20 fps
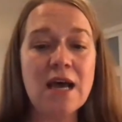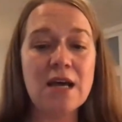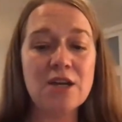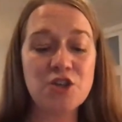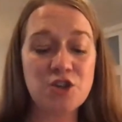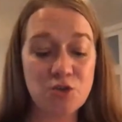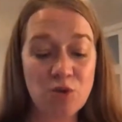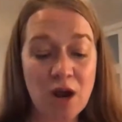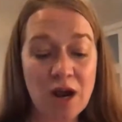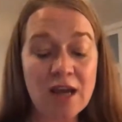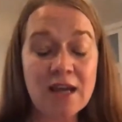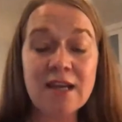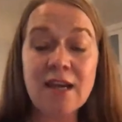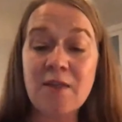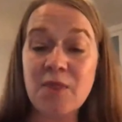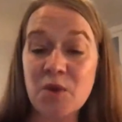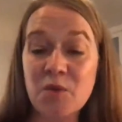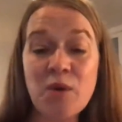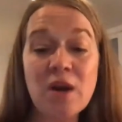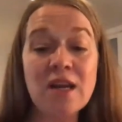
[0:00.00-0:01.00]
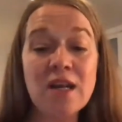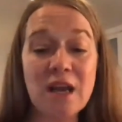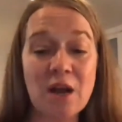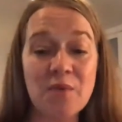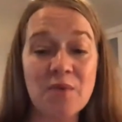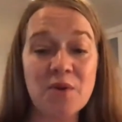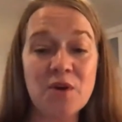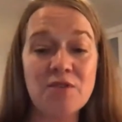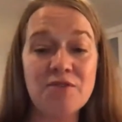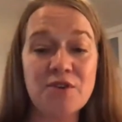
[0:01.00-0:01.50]
Try and get the writing
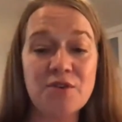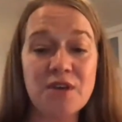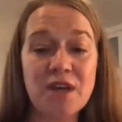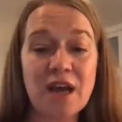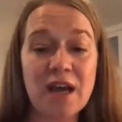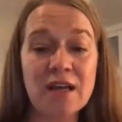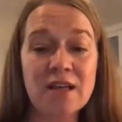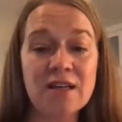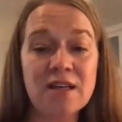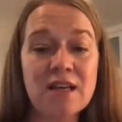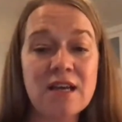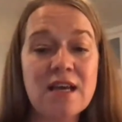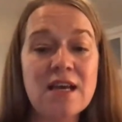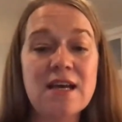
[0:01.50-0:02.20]
out there if you can,